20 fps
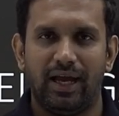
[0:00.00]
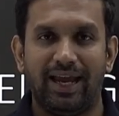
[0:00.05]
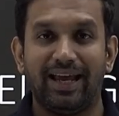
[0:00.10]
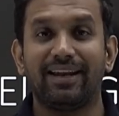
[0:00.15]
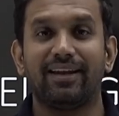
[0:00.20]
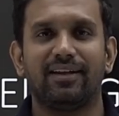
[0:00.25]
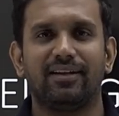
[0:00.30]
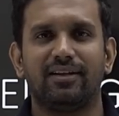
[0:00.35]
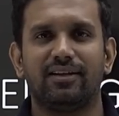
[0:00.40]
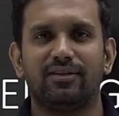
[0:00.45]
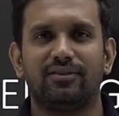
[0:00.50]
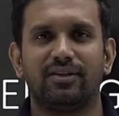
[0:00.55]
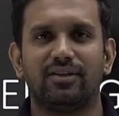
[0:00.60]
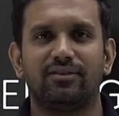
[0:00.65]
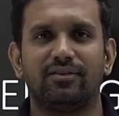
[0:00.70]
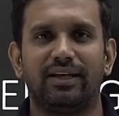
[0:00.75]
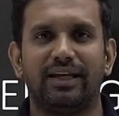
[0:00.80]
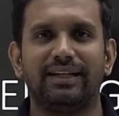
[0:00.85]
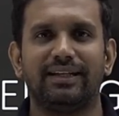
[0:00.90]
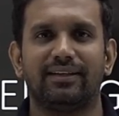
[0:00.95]

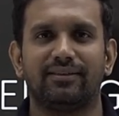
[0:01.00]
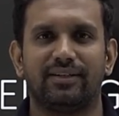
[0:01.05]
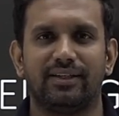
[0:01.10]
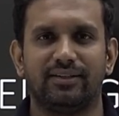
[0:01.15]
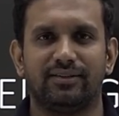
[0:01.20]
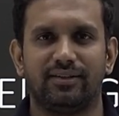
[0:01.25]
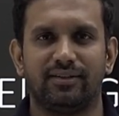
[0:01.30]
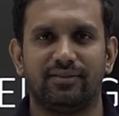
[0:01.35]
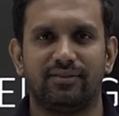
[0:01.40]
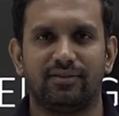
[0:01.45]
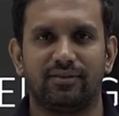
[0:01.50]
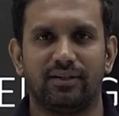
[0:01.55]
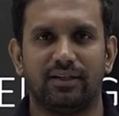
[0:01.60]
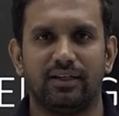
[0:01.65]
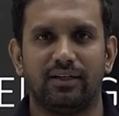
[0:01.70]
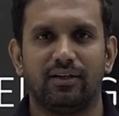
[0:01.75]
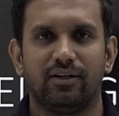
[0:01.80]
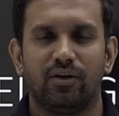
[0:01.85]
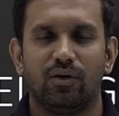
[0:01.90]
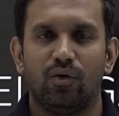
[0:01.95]
Analysis in the sense is
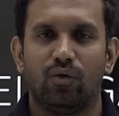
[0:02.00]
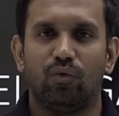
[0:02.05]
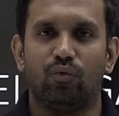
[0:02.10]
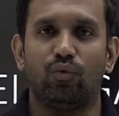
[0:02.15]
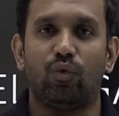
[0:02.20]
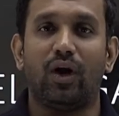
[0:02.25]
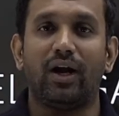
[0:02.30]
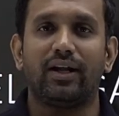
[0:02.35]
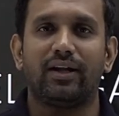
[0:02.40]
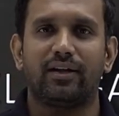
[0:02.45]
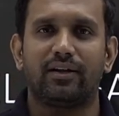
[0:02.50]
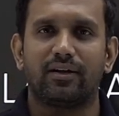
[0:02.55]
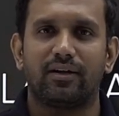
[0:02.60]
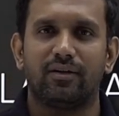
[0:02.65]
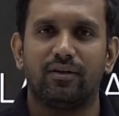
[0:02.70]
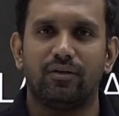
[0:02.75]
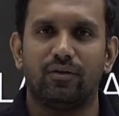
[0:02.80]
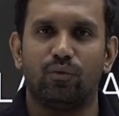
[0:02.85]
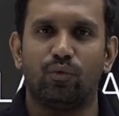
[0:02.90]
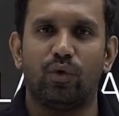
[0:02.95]
what
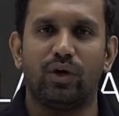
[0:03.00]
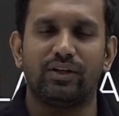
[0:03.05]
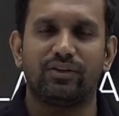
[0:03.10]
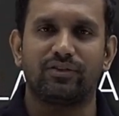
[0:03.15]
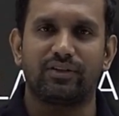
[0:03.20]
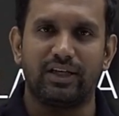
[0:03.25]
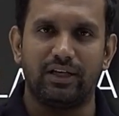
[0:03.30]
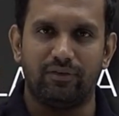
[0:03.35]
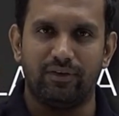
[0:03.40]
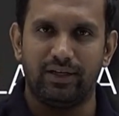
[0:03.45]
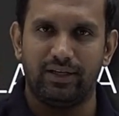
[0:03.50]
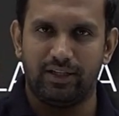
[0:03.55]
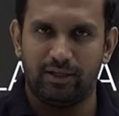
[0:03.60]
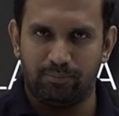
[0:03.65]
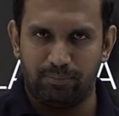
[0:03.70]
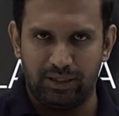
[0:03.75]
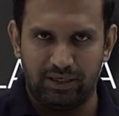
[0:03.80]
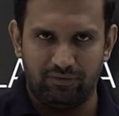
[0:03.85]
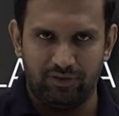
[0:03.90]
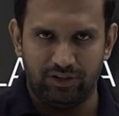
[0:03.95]
was given in the
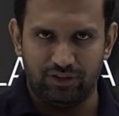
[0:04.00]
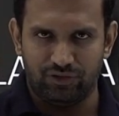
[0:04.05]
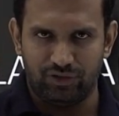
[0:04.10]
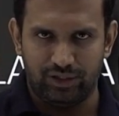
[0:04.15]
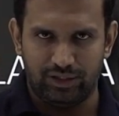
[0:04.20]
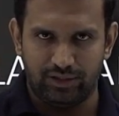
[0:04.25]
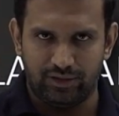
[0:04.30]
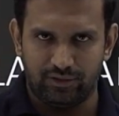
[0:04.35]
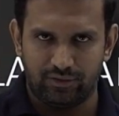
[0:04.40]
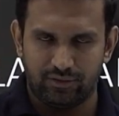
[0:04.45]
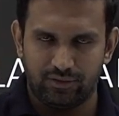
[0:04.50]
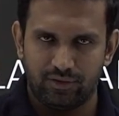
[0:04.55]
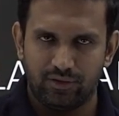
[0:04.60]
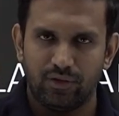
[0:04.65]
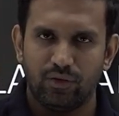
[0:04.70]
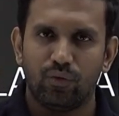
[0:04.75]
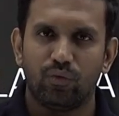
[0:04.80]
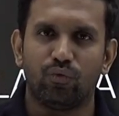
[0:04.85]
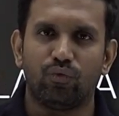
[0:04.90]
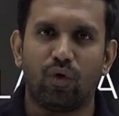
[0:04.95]
previous year,
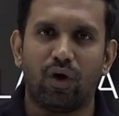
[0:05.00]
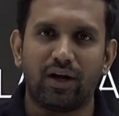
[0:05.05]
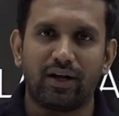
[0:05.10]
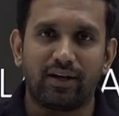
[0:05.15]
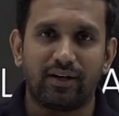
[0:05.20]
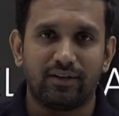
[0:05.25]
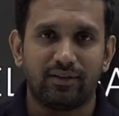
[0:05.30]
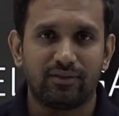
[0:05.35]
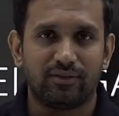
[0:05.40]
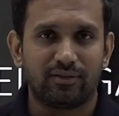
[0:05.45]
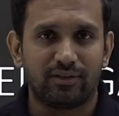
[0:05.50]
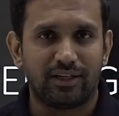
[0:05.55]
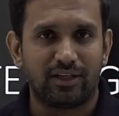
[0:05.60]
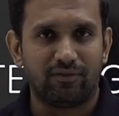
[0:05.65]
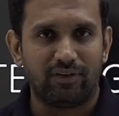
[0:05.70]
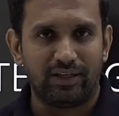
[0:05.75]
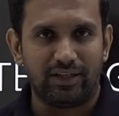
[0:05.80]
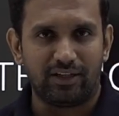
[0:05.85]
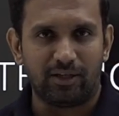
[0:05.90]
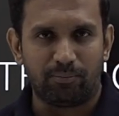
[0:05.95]
what is
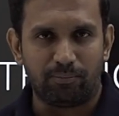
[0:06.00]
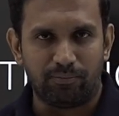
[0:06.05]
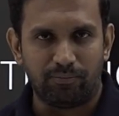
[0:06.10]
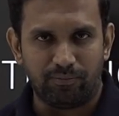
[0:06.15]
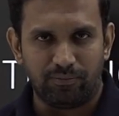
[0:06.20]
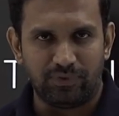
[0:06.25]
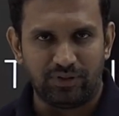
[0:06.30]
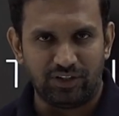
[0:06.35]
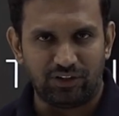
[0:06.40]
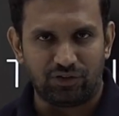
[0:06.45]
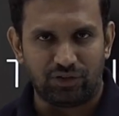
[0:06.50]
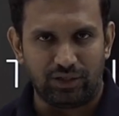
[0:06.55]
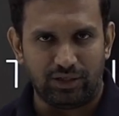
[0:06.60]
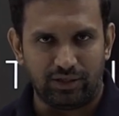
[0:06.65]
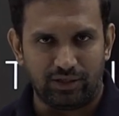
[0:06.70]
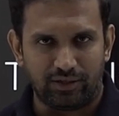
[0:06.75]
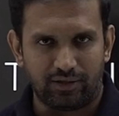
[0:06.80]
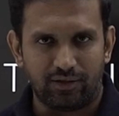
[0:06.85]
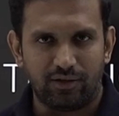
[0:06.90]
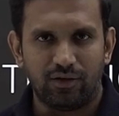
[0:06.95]
given in the this
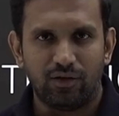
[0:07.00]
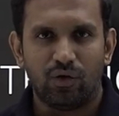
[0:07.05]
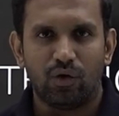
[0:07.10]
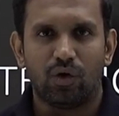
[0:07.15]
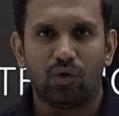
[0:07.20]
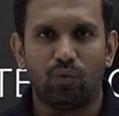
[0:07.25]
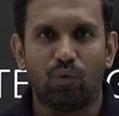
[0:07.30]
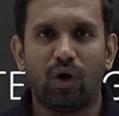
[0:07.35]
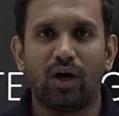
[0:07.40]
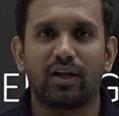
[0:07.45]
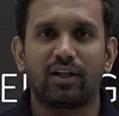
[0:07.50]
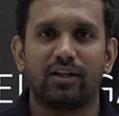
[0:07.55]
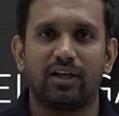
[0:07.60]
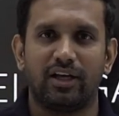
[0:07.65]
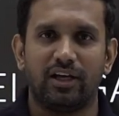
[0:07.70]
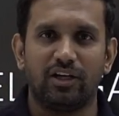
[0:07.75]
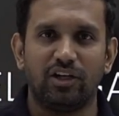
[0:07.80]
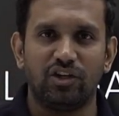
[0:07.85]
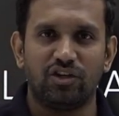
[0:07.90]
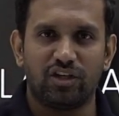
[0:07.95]
year, what are
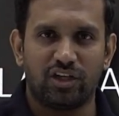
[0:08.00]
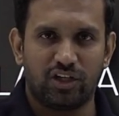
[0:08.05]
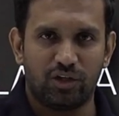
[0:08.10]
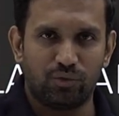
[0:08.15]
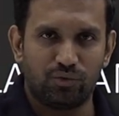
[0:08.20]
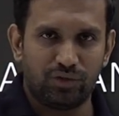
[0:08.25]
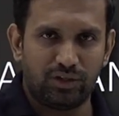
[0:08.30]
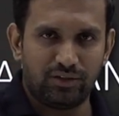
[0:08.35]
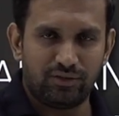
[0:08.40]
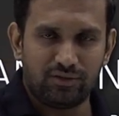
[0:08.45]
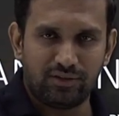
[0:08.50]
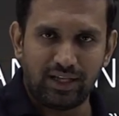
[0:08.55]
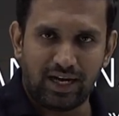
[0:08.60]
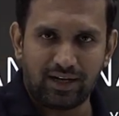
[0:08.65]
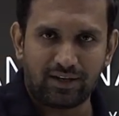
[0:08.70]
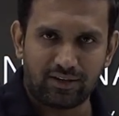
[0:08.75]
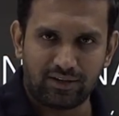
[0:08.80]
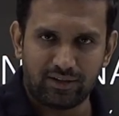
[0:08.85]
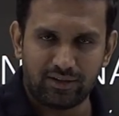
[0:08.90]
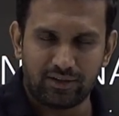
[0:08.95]
the initiatives in
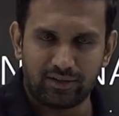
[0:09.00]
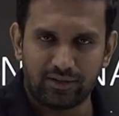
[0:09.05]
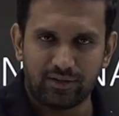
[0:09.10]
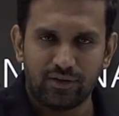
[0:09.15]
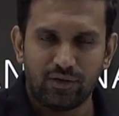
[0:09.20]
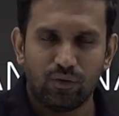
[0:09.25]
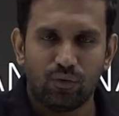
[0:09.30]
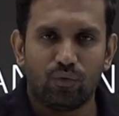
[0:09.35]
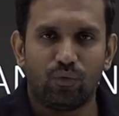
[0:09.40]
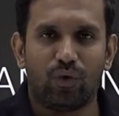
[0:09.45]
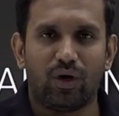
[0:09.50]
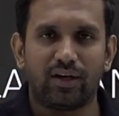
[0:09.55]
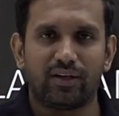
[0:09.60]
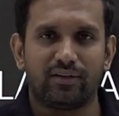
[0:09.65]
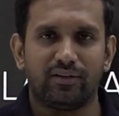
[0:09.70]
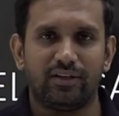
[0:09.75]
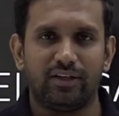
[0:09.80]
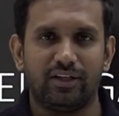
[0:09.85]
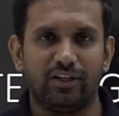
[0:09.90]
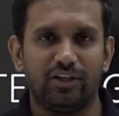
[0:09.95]
that year, what are
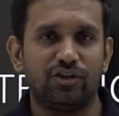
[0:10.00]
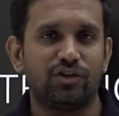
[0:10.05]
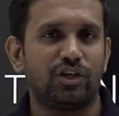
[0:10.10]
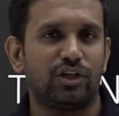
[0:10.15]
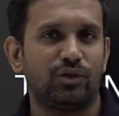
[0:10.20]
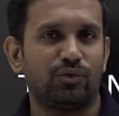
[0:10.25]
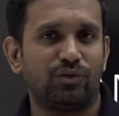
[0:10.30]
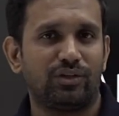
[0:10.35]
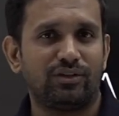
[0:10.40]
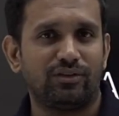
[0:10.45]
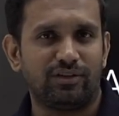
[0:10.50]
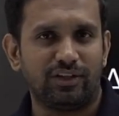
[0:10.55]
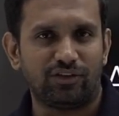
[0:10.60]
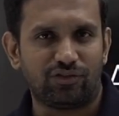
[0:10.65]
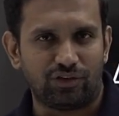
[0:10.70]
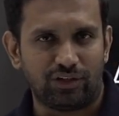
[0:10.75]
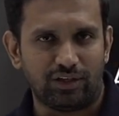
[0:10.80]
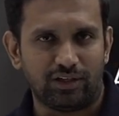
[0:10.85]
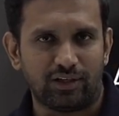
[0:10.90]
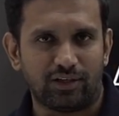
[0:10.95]
the initiatives in
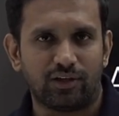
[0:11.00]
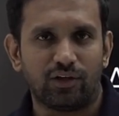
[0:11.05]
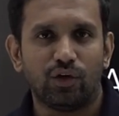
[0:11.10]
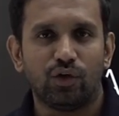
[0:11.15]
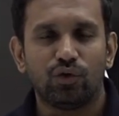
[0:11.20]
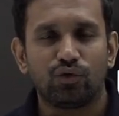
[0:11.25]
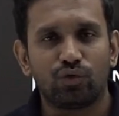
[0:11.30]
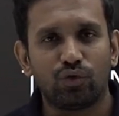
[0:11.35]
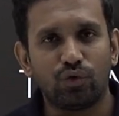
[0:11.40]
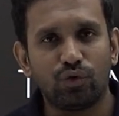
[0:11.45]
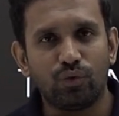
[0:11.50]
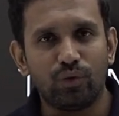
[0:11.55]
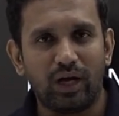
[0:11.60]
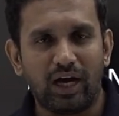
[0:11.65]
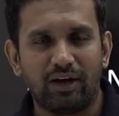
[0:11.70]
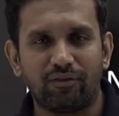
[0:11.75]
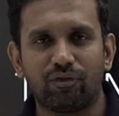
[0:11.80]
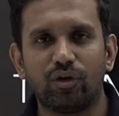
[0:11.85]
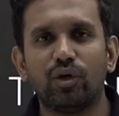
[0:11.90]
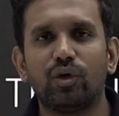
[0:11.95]
this year. So you
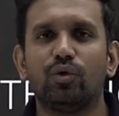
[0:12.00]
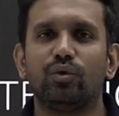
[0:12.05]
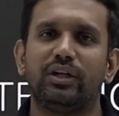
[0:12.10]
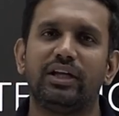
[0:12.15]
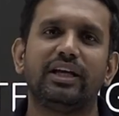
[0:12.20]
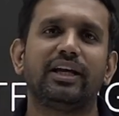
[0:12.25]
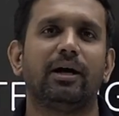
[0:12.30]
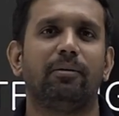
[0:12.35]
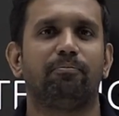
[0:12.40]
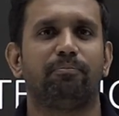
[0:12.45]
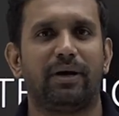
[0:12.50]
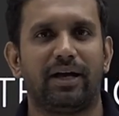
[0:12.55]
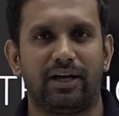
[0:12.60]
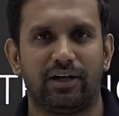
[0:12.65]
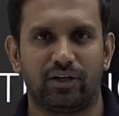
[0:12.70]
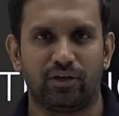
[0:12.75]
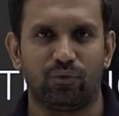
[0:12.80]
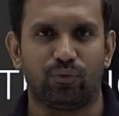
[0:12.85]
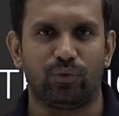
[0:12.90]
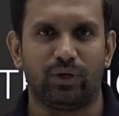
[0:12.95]
have to do the
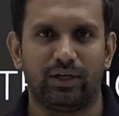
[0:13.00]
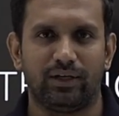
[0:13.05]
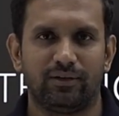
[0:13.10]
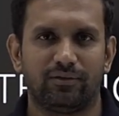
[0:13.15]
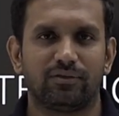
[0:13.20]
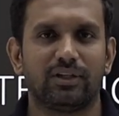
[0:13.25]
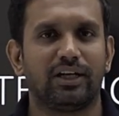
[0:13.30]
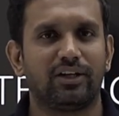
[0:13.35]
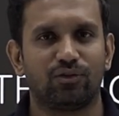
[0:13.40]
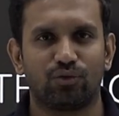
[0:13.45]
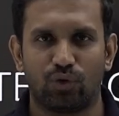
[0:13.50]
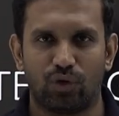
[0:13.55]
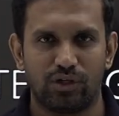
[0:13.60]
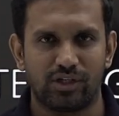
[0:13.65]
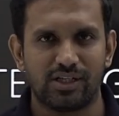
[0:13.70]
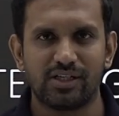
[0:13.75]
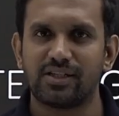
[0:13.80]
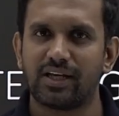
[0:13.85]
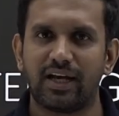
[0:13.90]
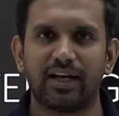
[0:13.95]
comparative one. That is called
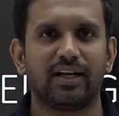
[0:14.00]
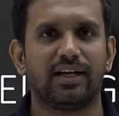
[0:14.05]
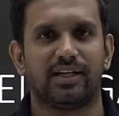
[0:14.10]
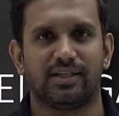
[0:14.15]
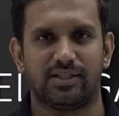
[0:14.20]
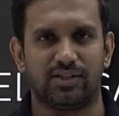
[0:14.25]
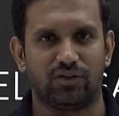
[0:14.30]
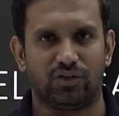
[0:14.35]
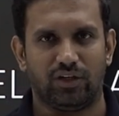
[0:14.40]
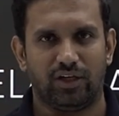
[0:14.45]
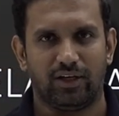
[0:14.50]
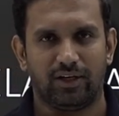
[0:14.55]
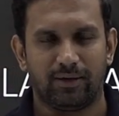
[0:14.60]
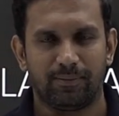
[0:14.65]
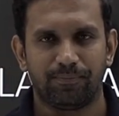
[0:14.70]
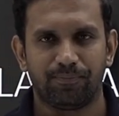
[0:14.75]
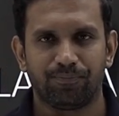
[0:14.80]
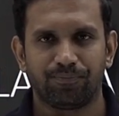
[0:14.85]
as analysis here.